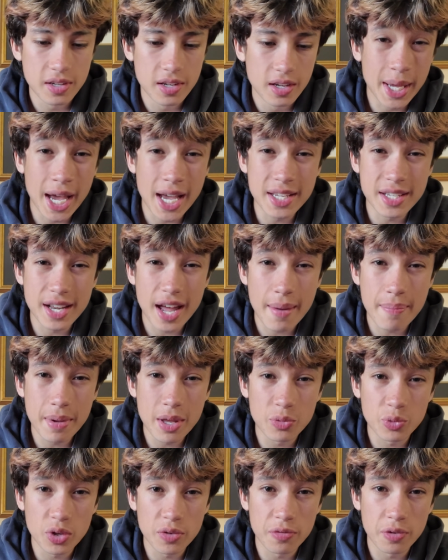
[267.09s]
It has not
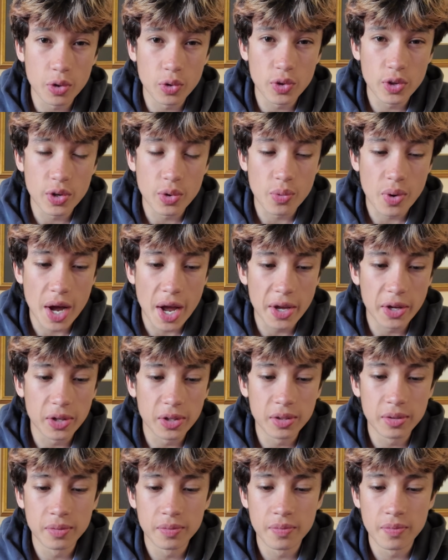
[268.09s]
been refilled in a
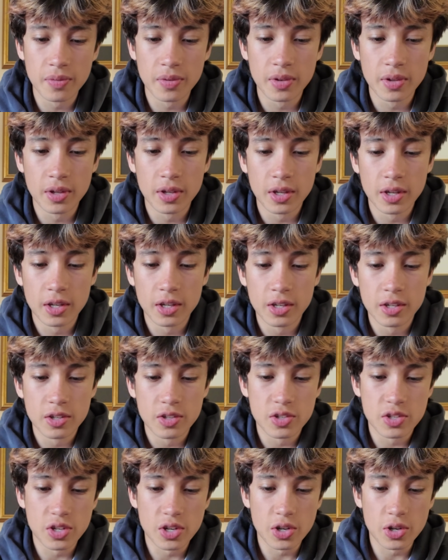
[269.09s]
while.
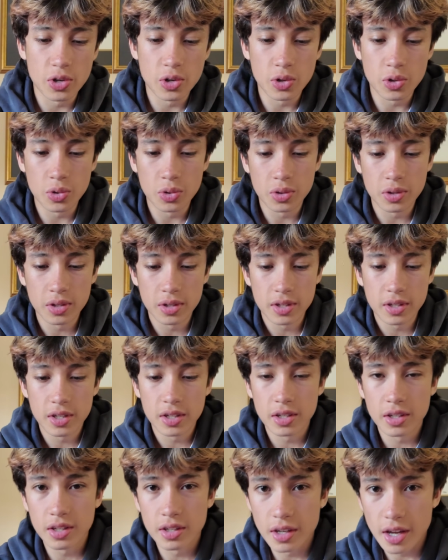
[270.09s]
So
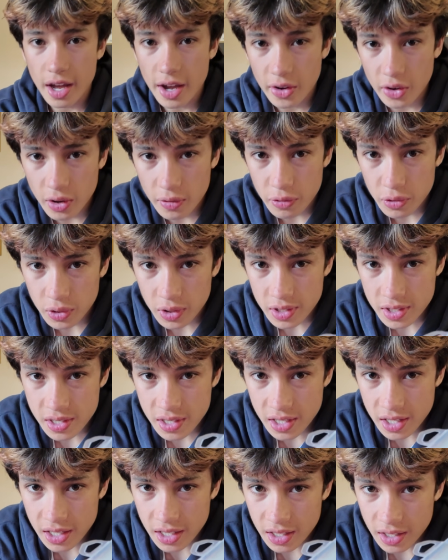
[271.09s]
I don't know if you can
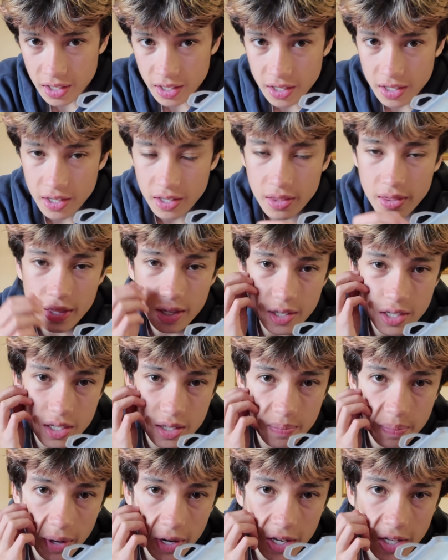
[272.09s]
see, these
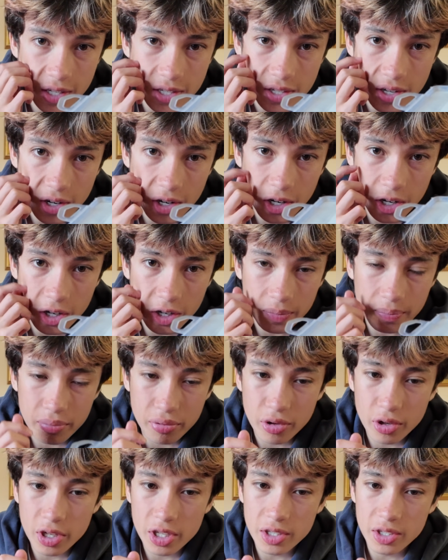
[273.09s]
spikes are
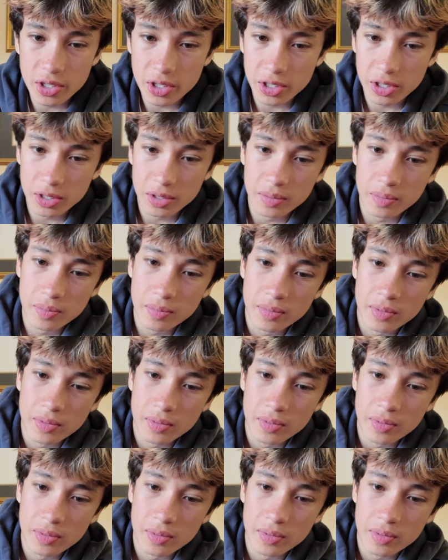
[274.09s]
pretty dull.